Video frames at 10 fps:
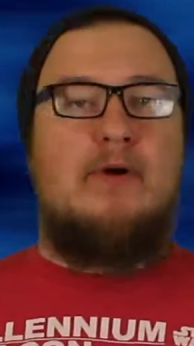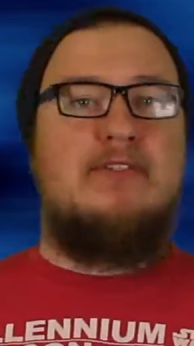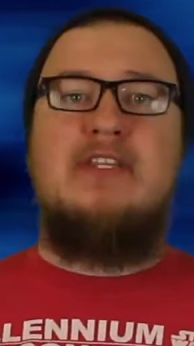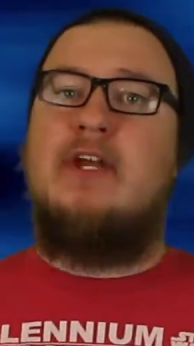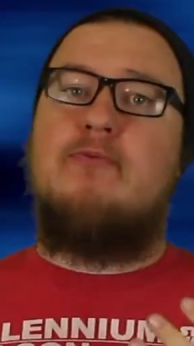
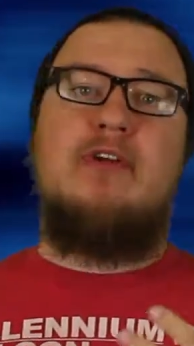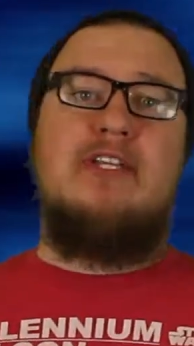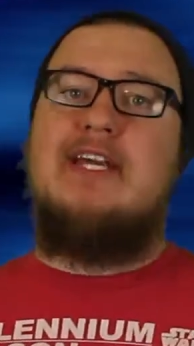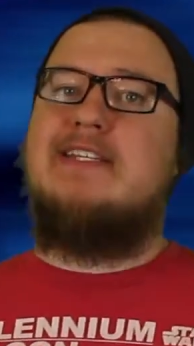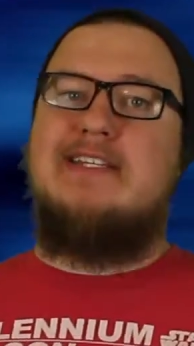person that
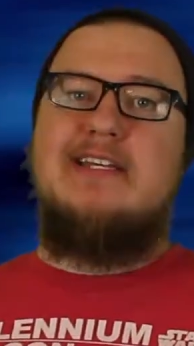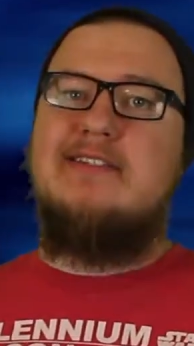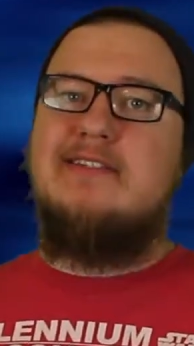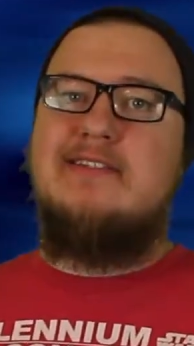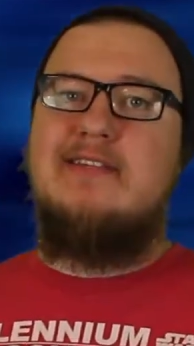really
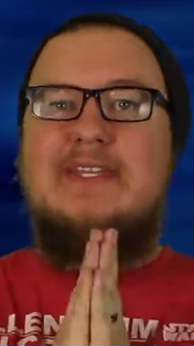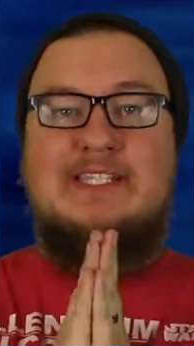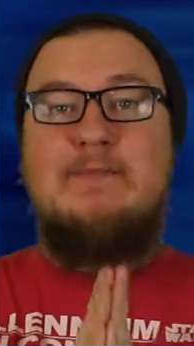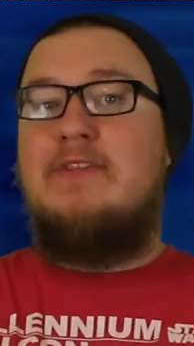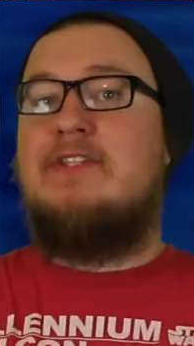exists.
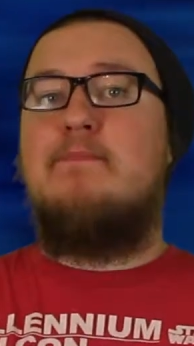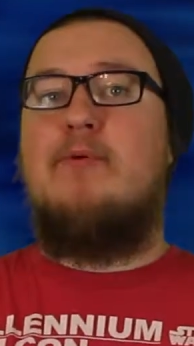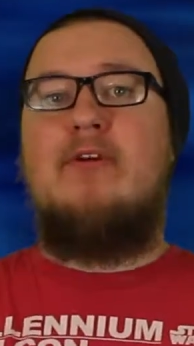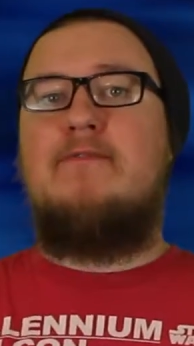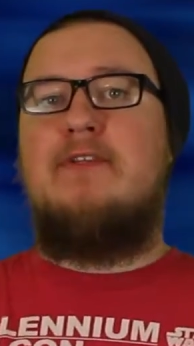That's something that's
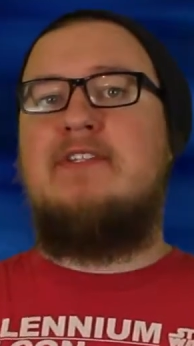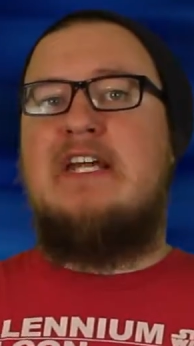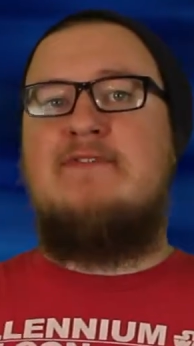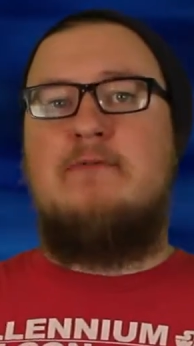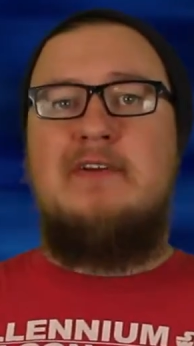important for this
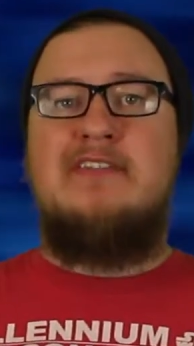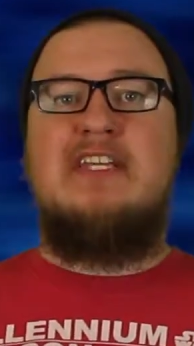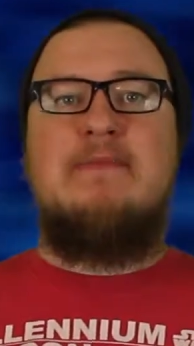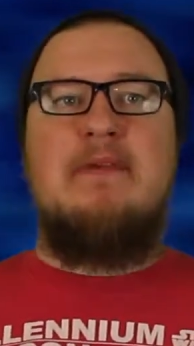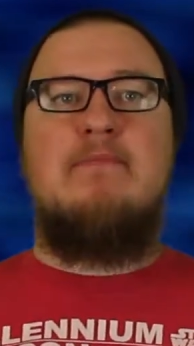kind of movie. It's
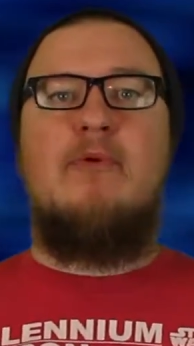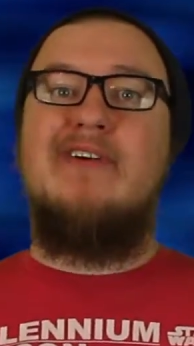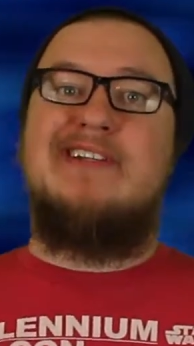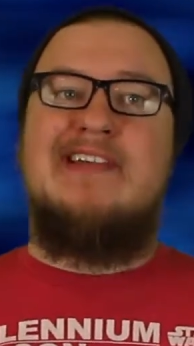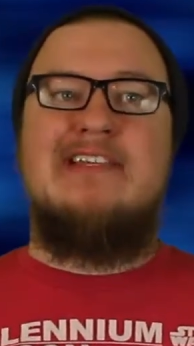going to be
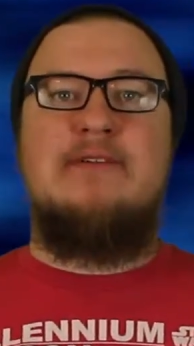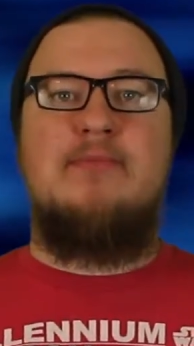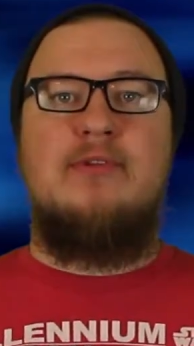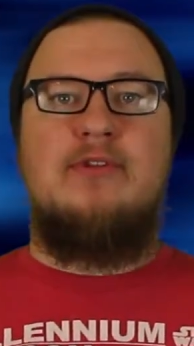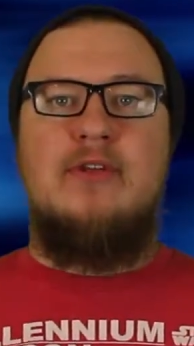more
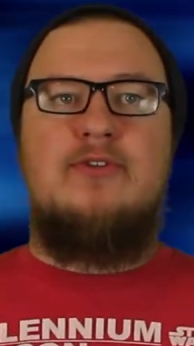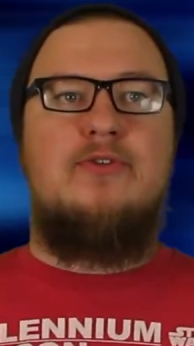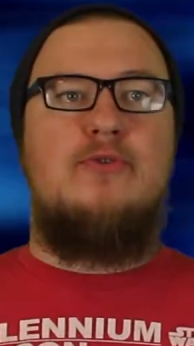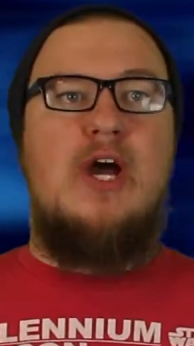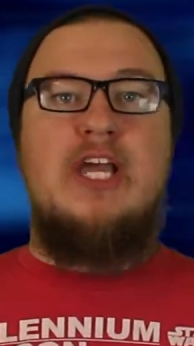accessible
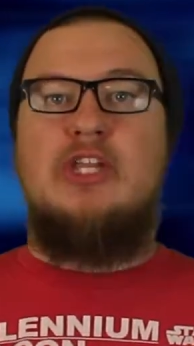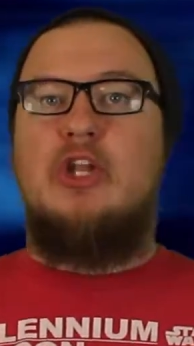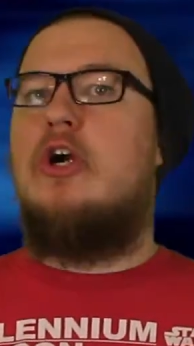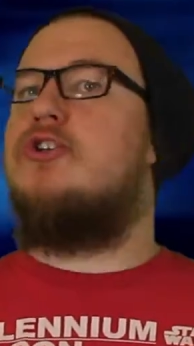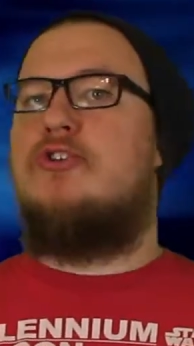to a
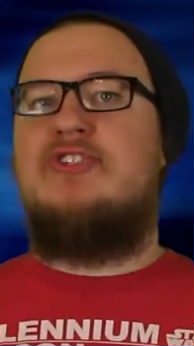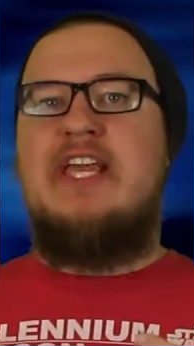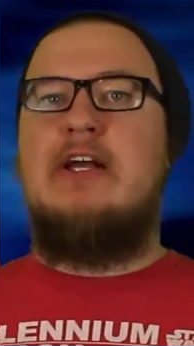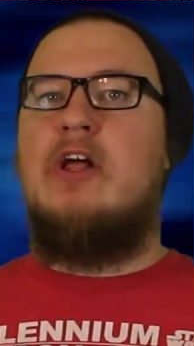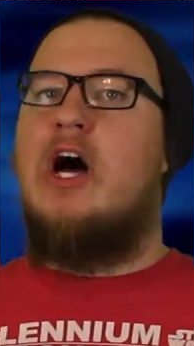larger
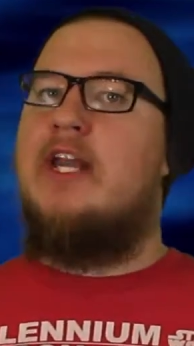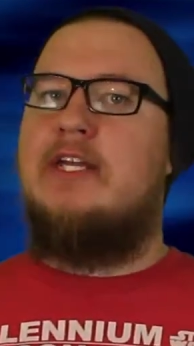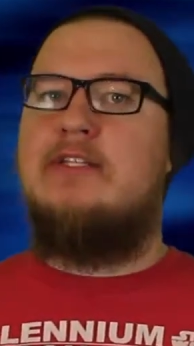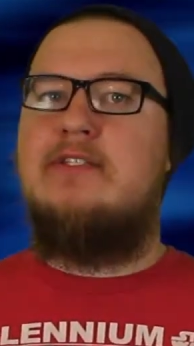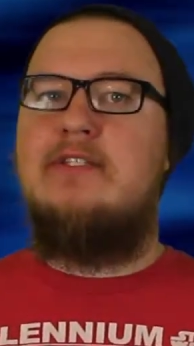scale
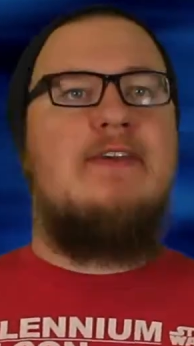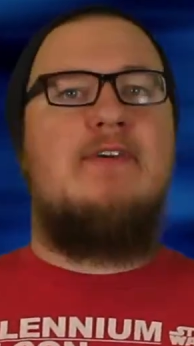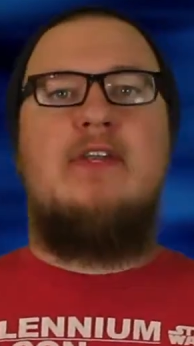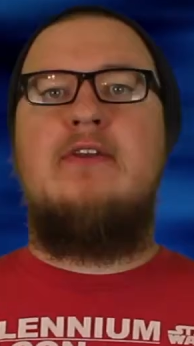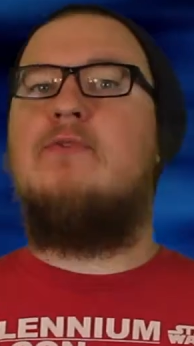audience,
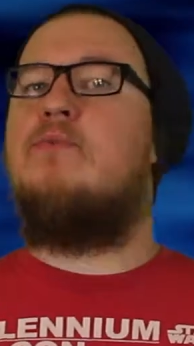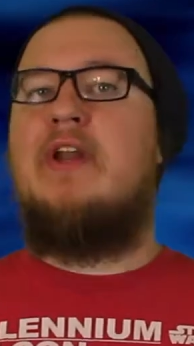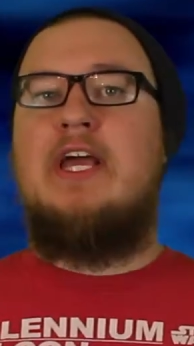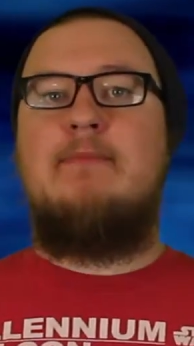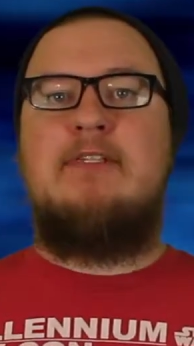even
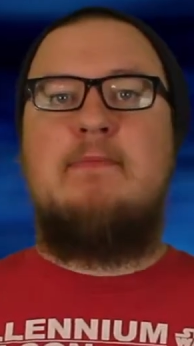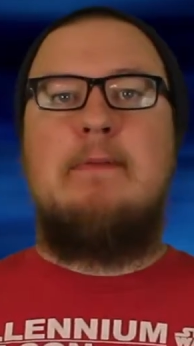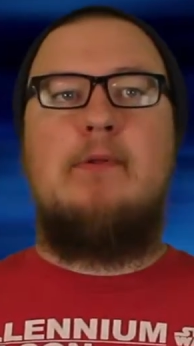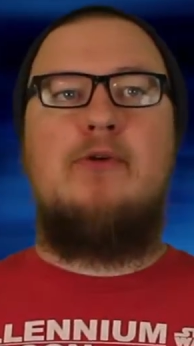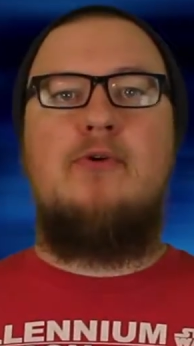when it comes to
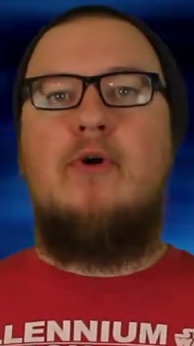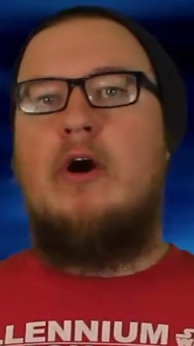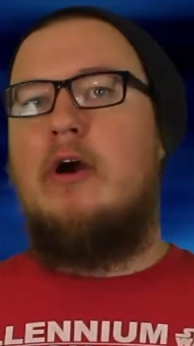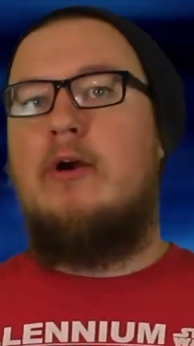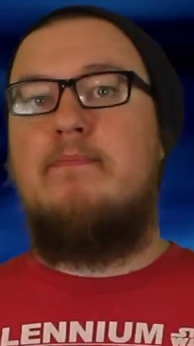people who
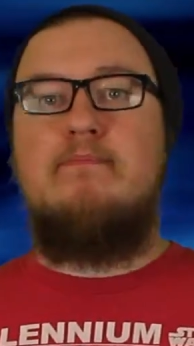are